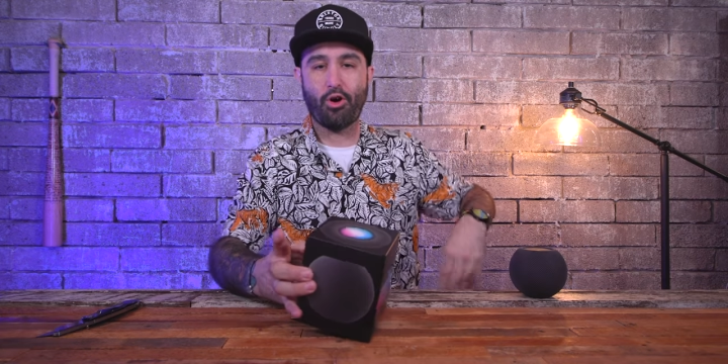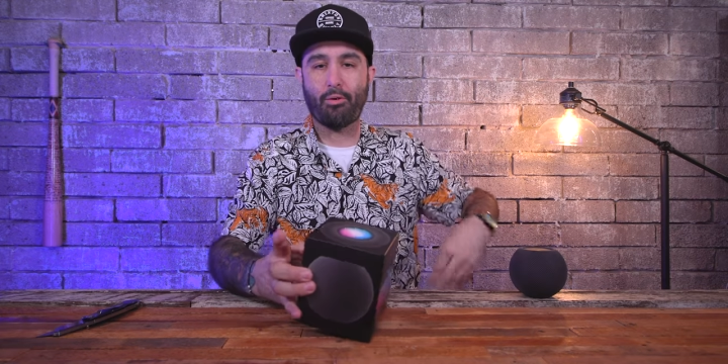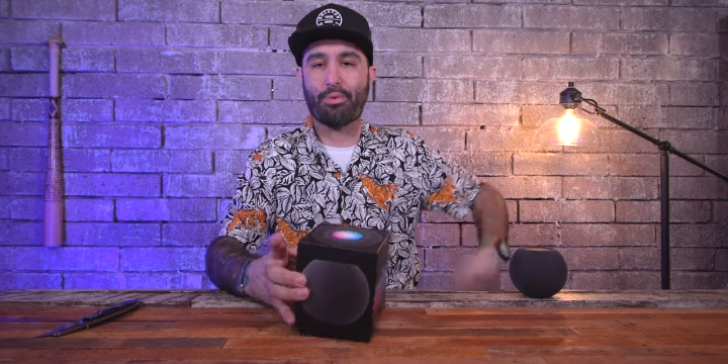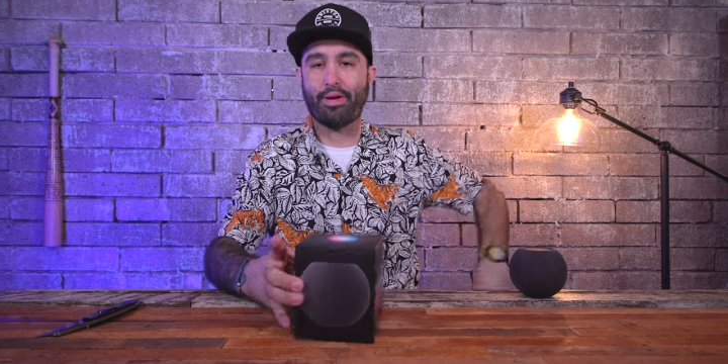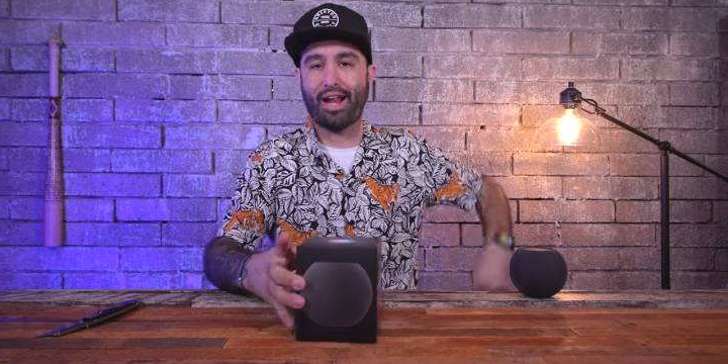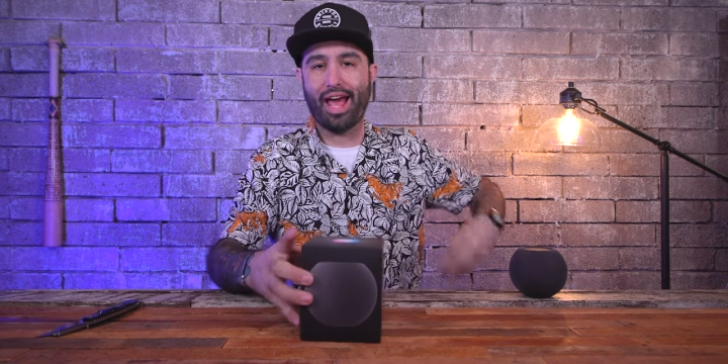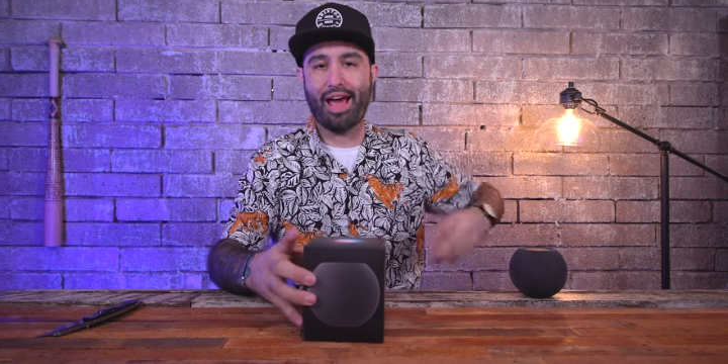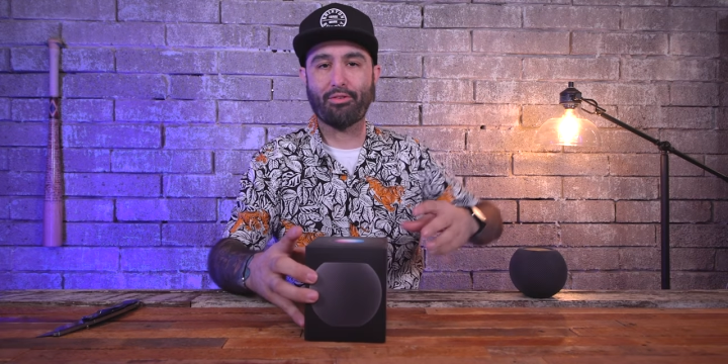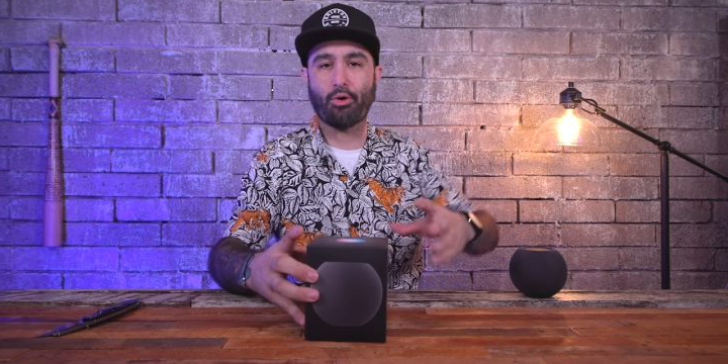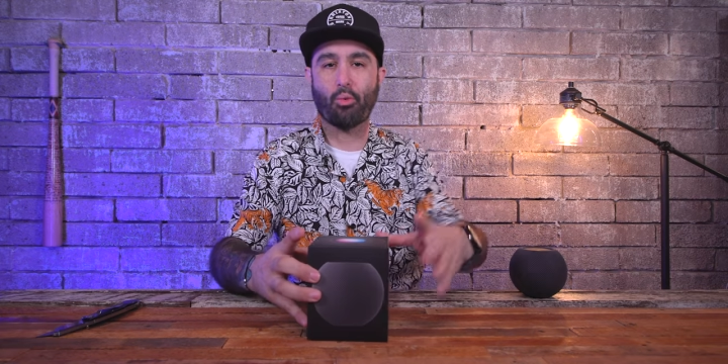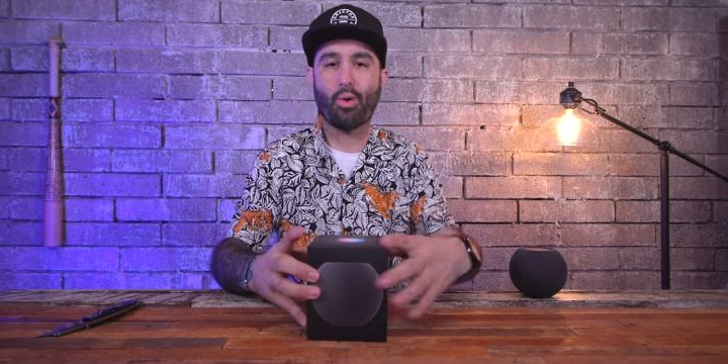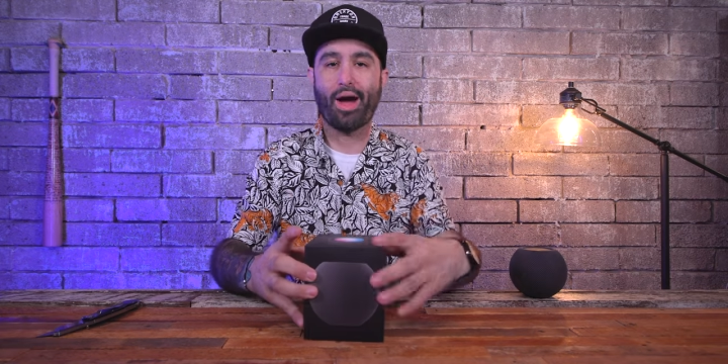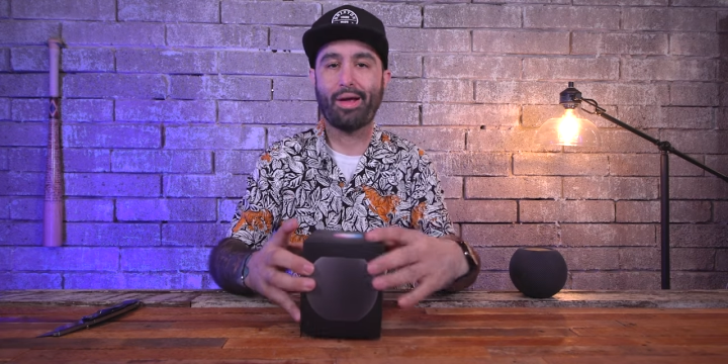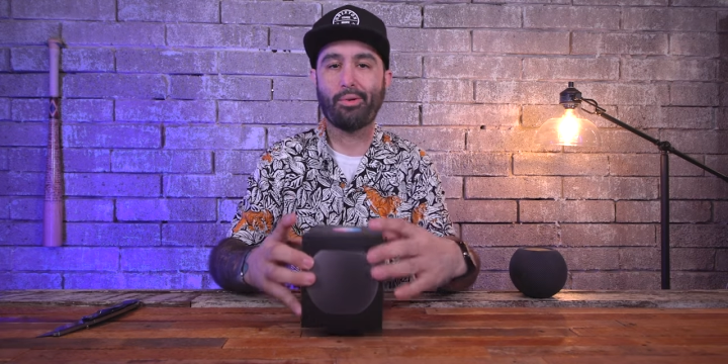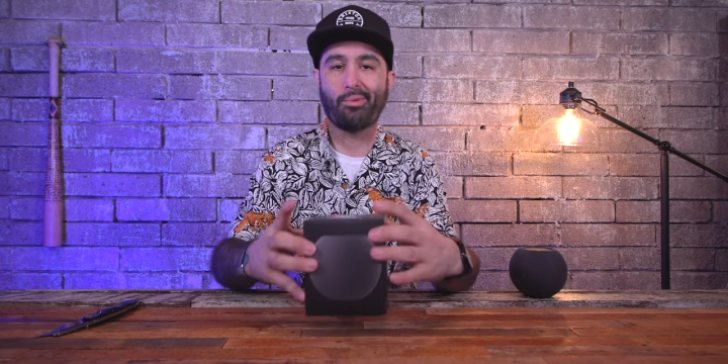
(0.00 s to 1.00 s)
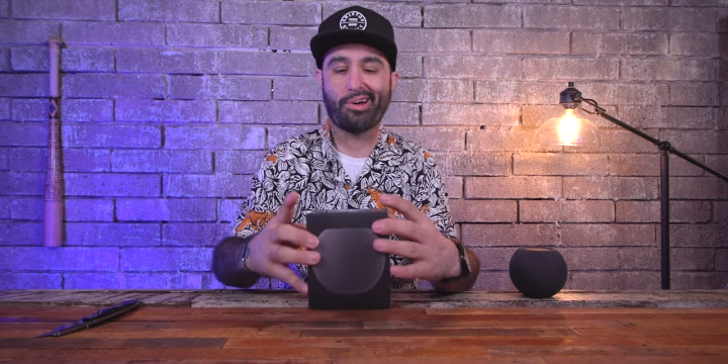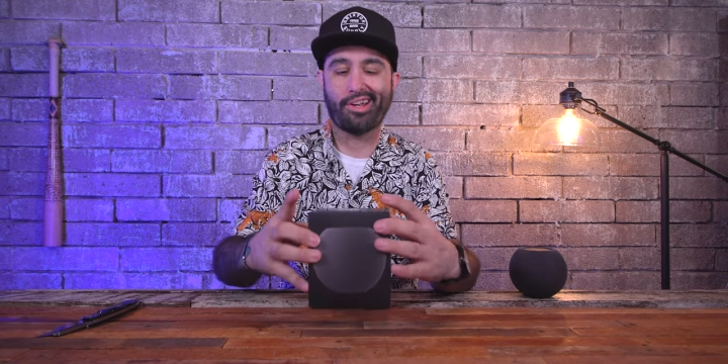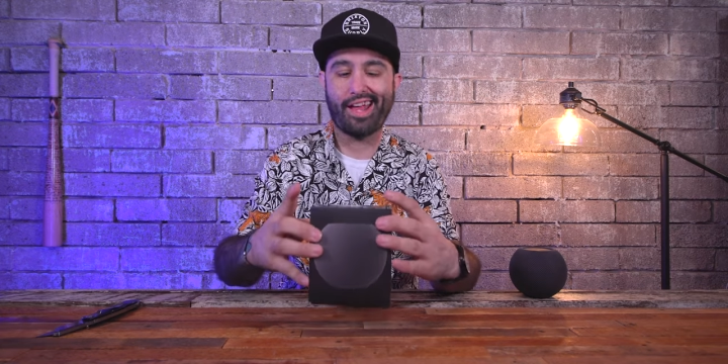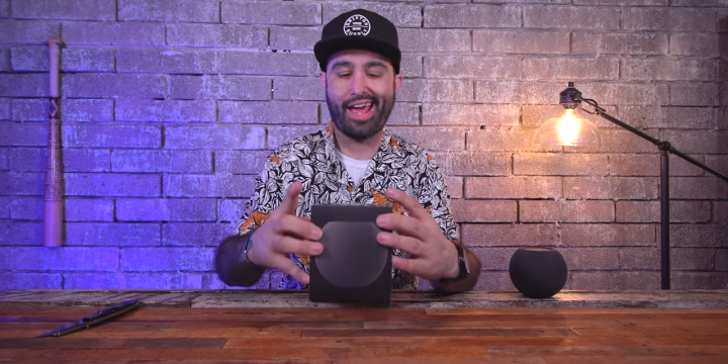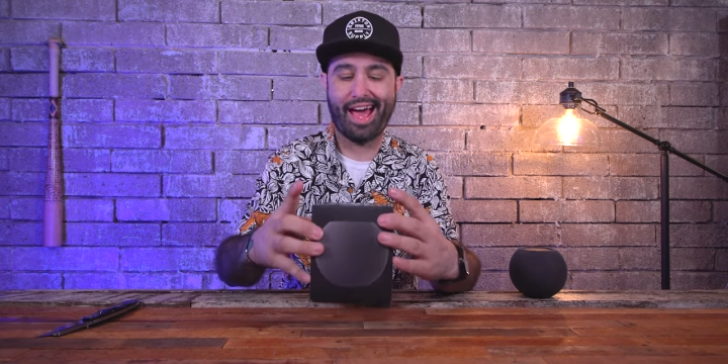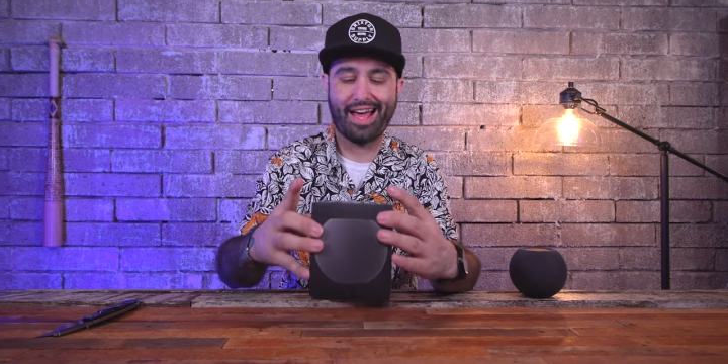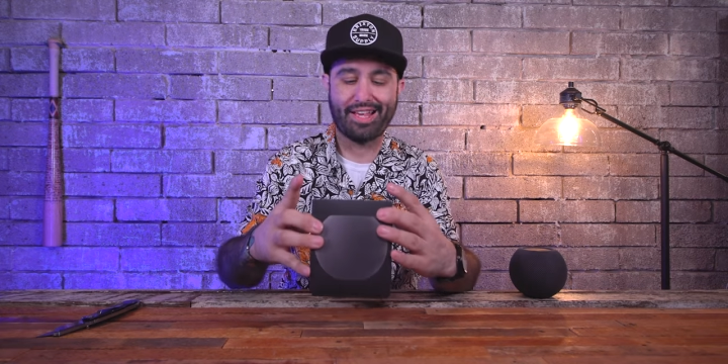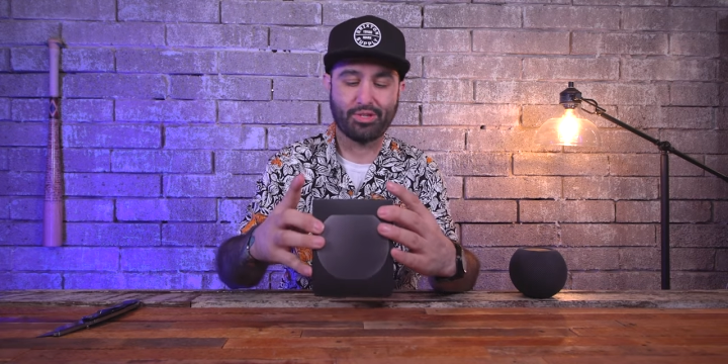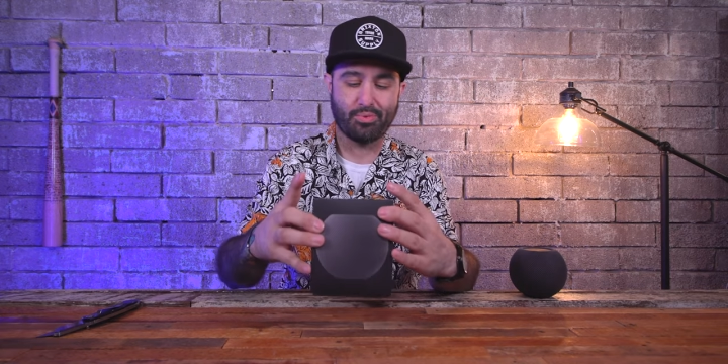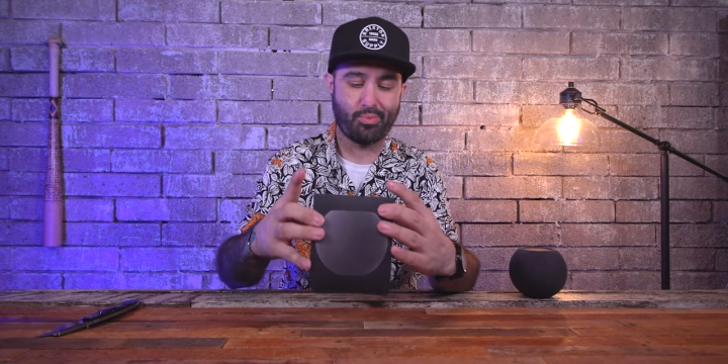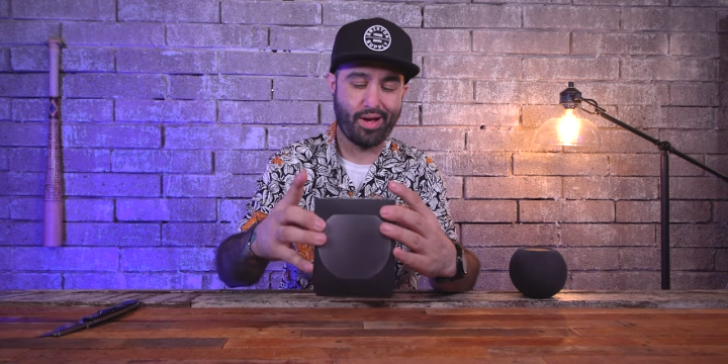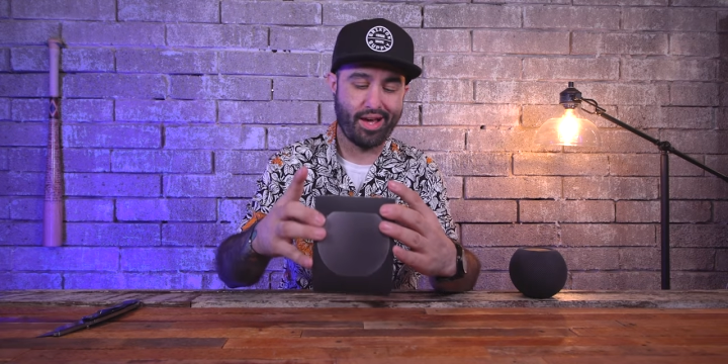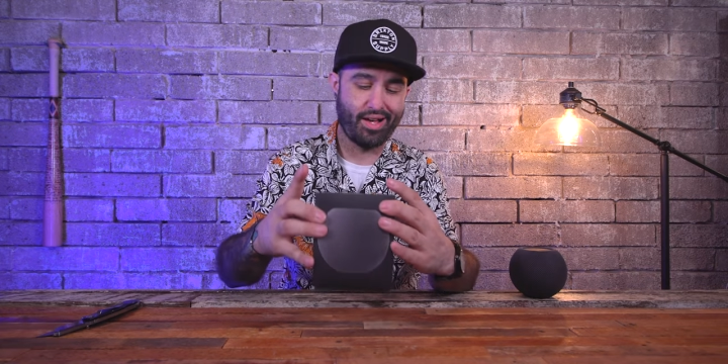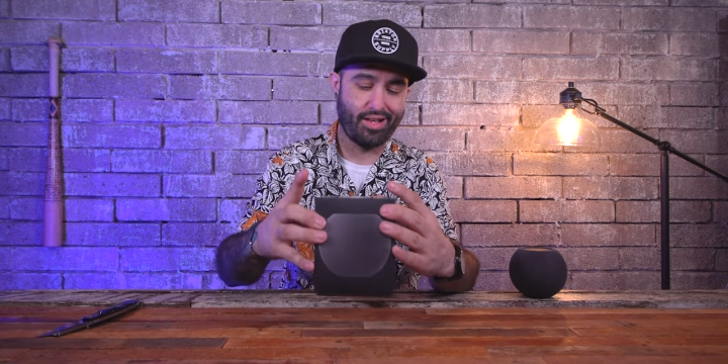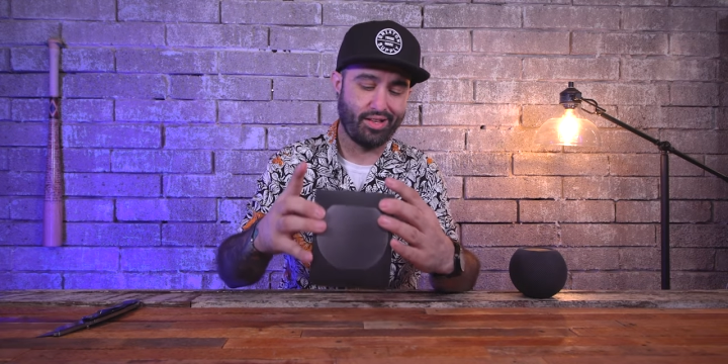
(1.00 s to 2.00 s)
open. I have a white one as
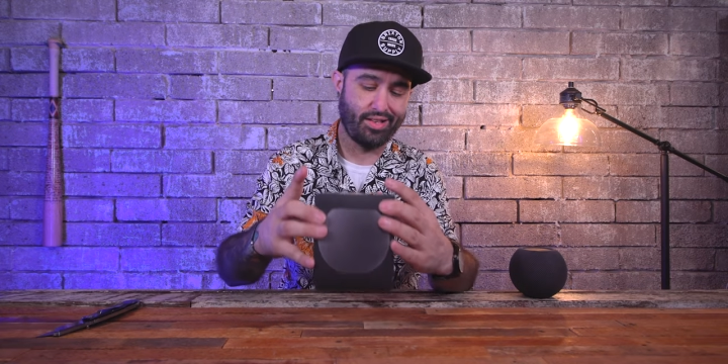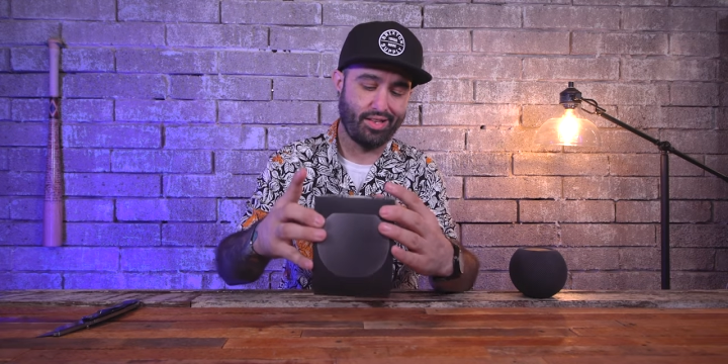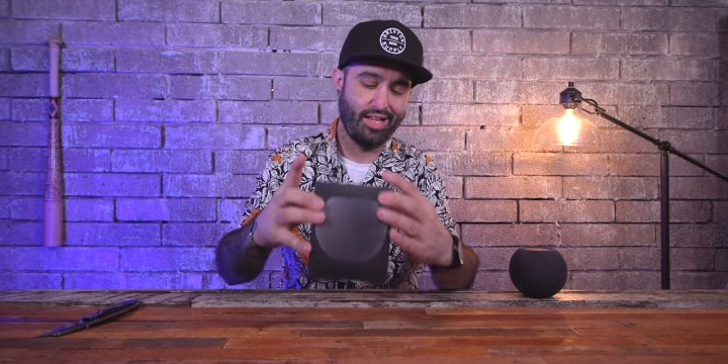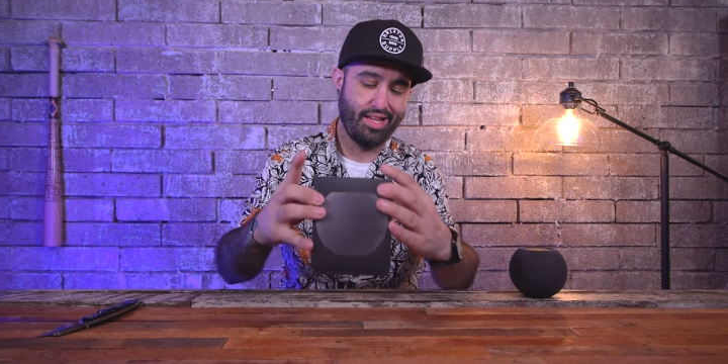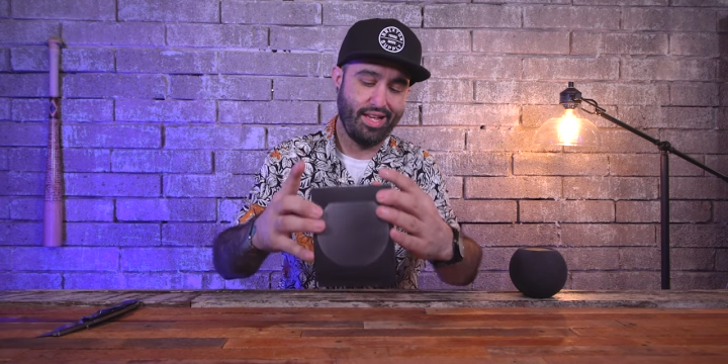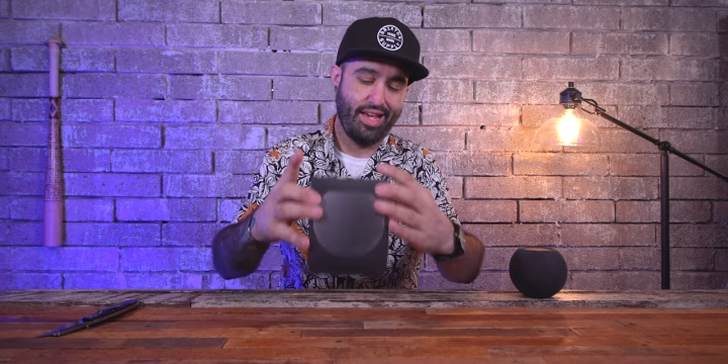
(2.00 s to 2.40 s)
well.